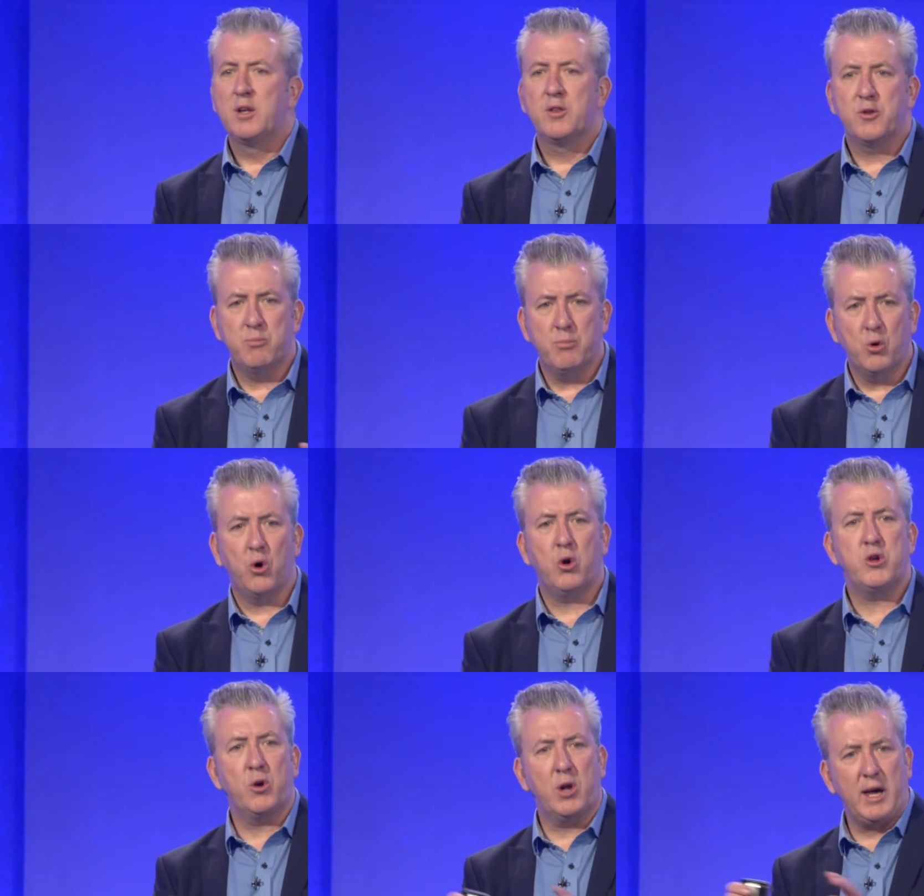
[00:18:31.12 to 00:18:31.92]
the
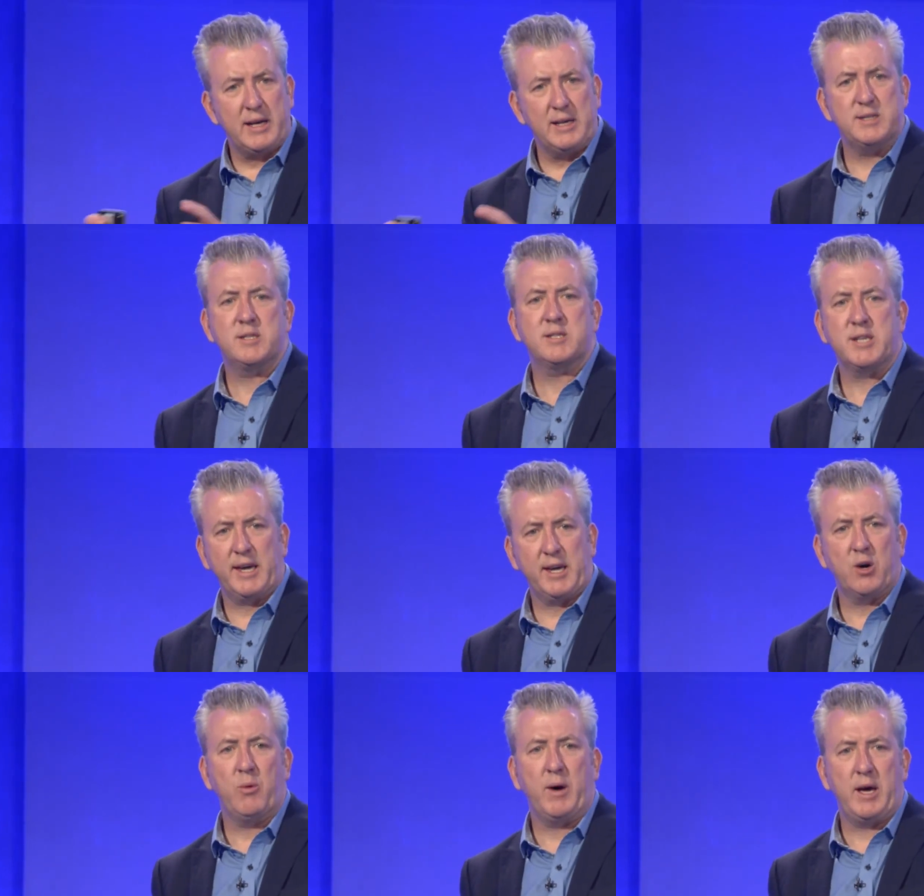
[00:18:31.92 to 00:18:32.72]
more you're likely to
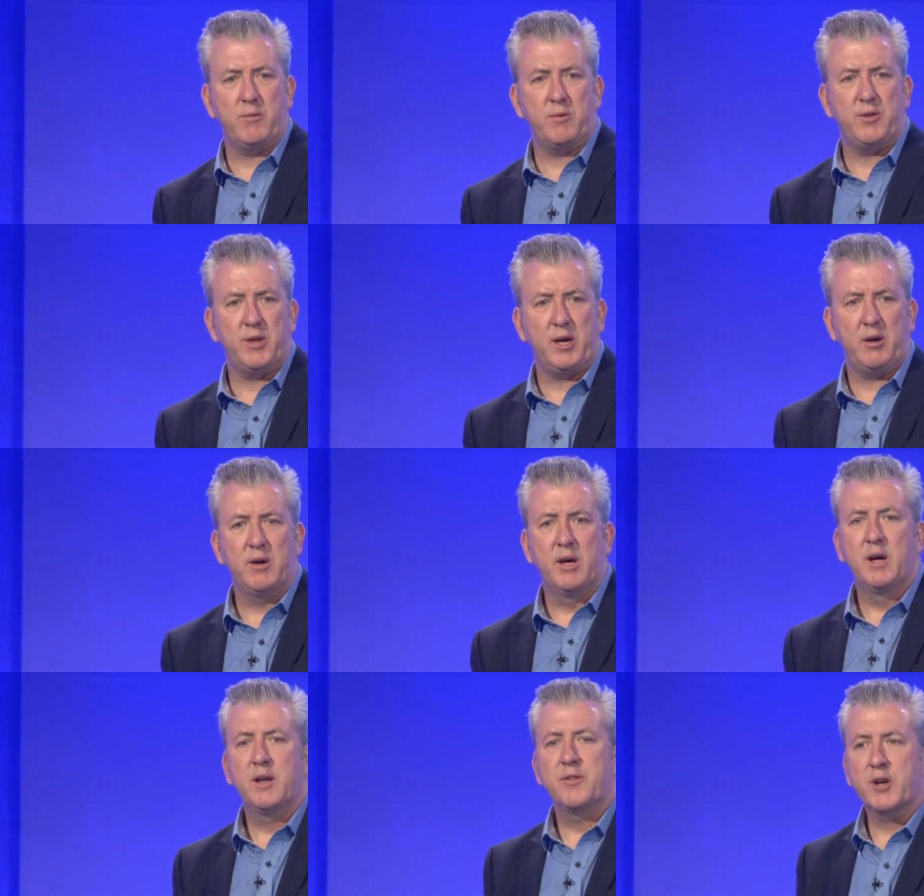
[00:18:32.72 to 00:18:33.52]
take away with you,
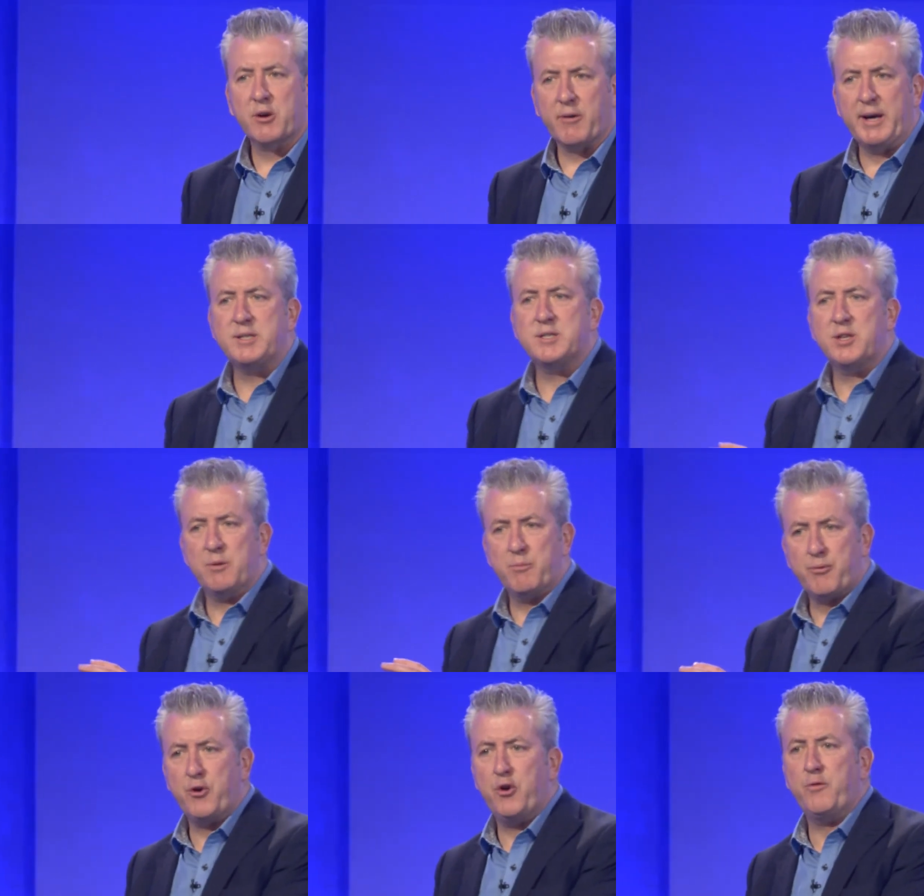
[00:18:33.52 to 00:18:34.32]
the greater the
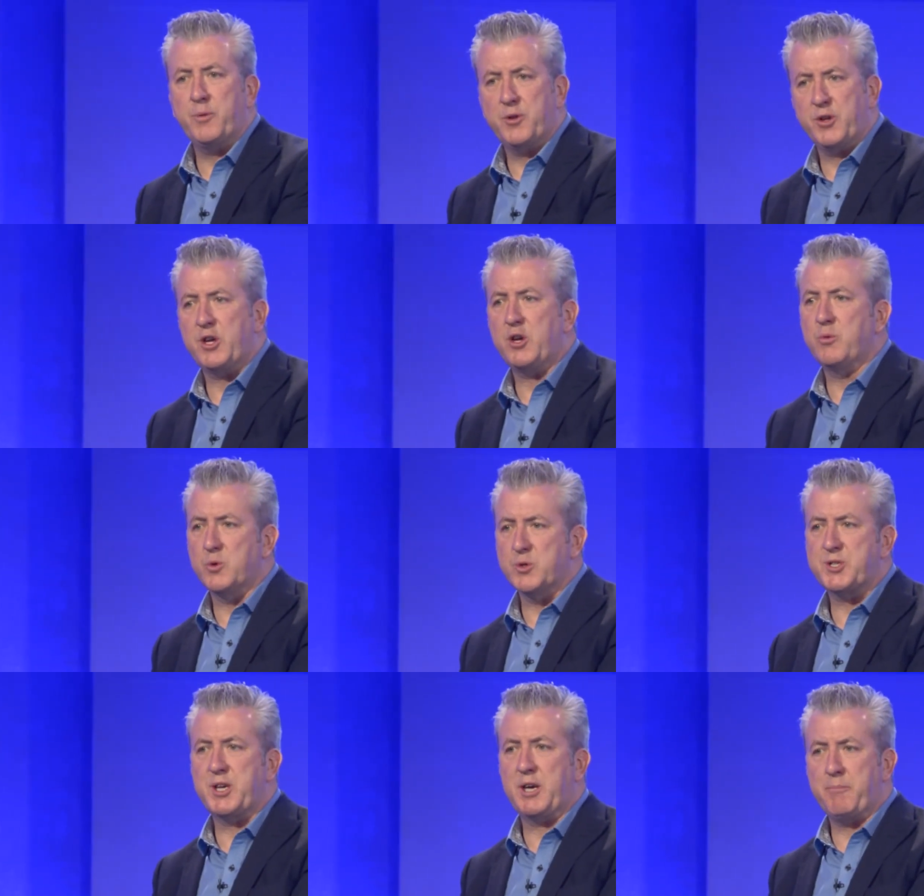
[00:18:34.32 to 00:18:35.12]
improvement that you will
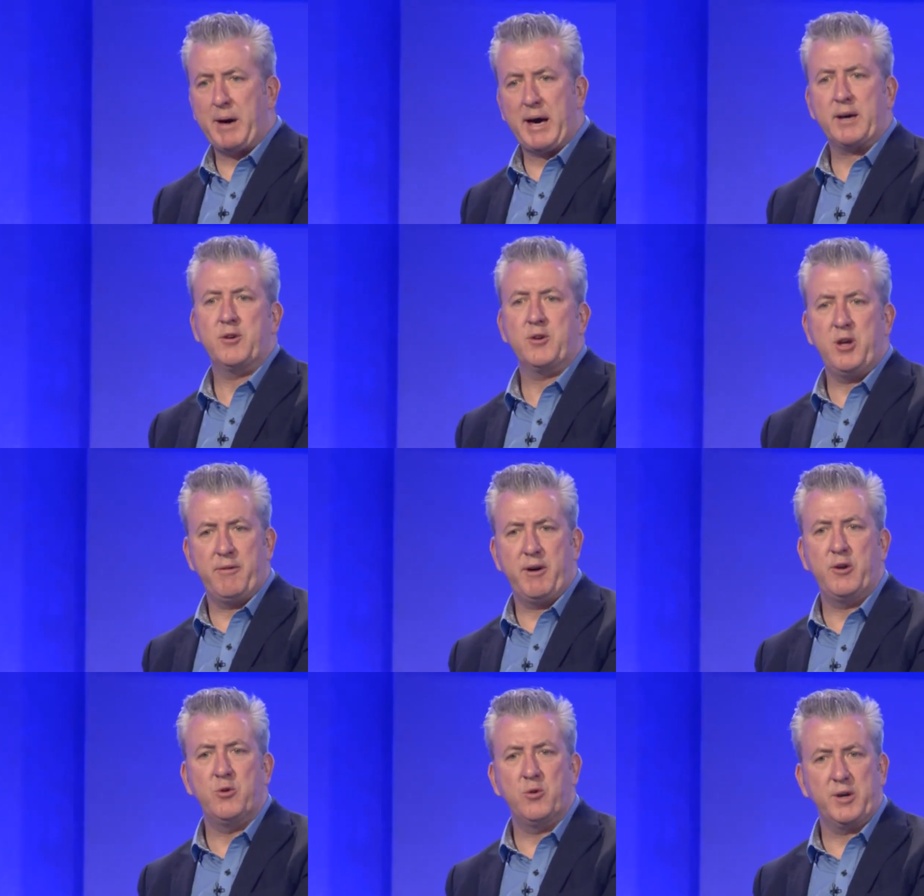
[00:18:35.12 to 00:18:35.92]
see back at your
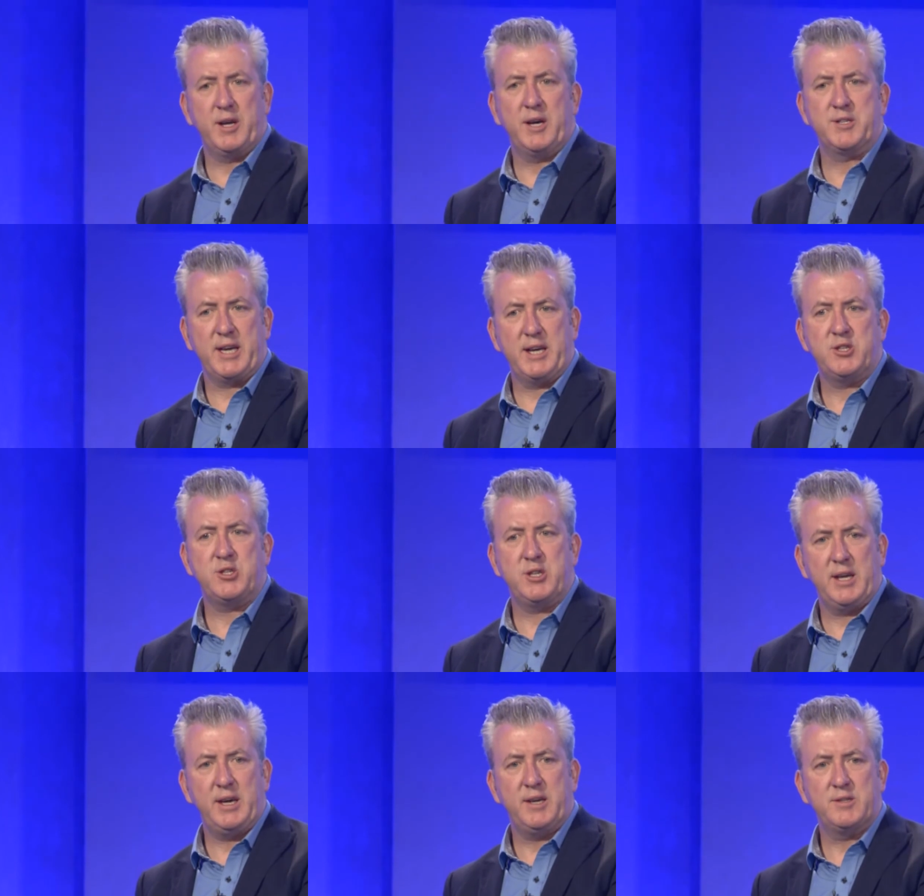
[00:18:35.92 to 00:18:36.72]
own
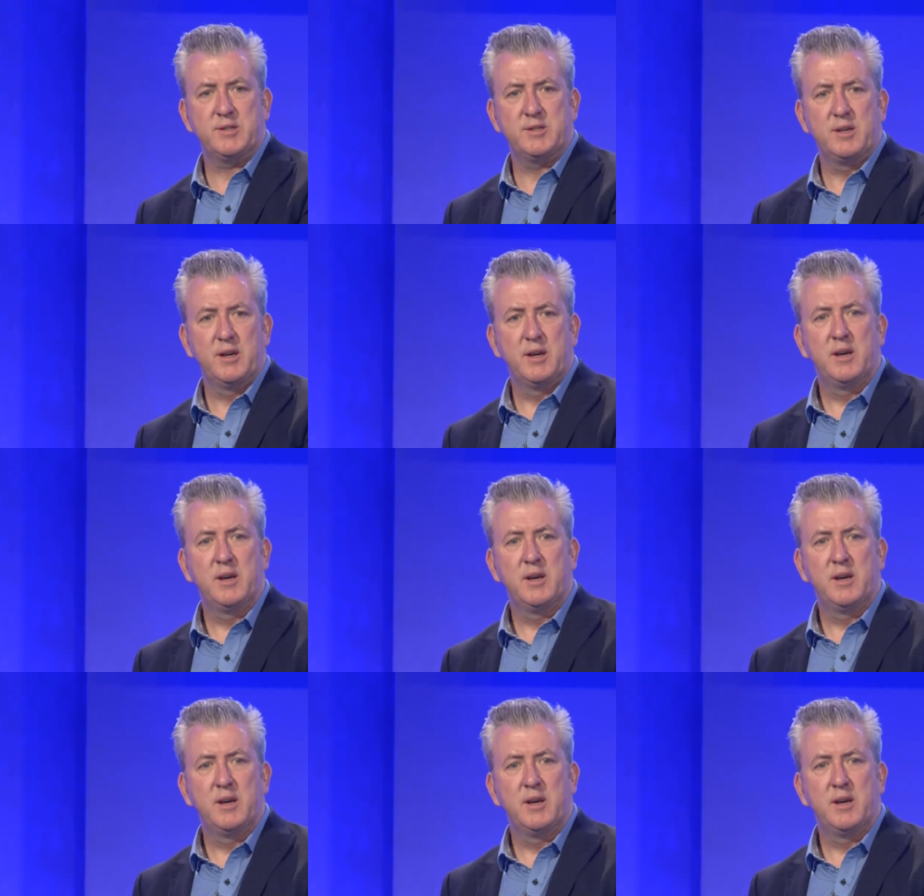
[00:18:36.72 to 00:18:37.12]
organisation is.